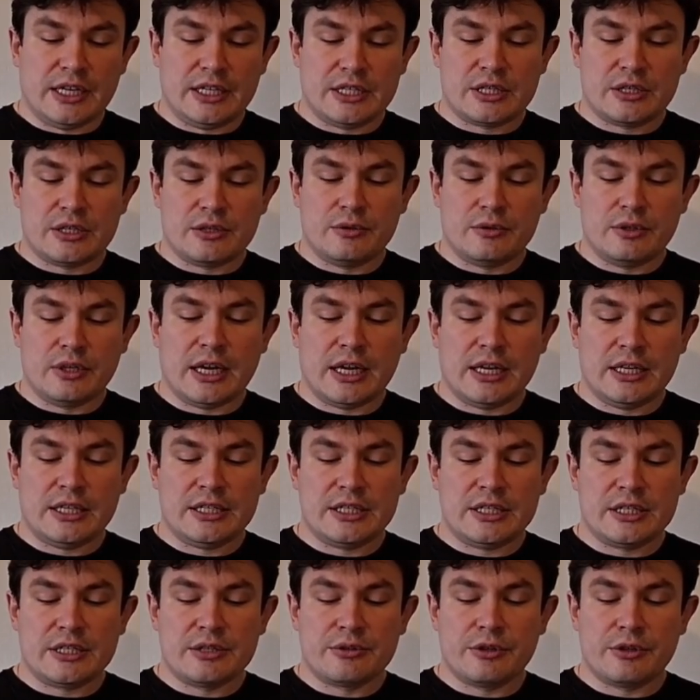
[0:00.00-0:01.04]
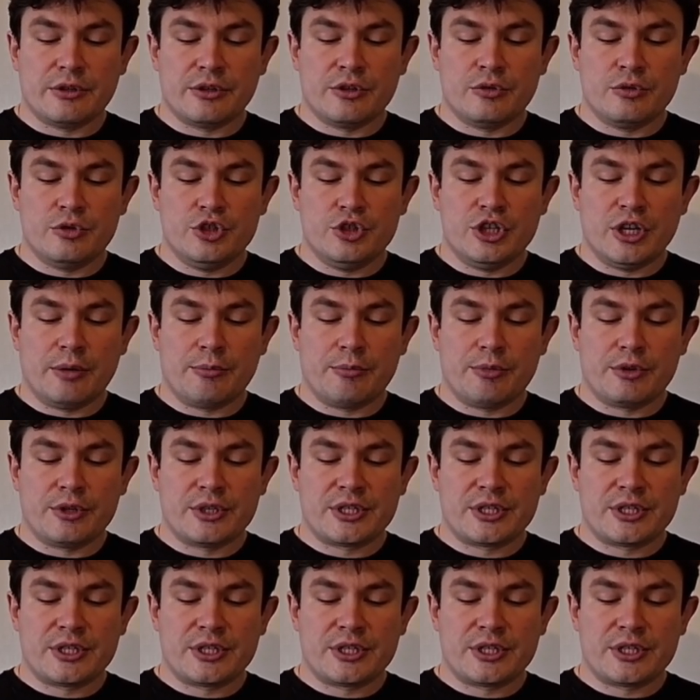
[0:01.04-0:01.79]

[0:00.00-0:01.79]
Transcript: So knight is a good jumper.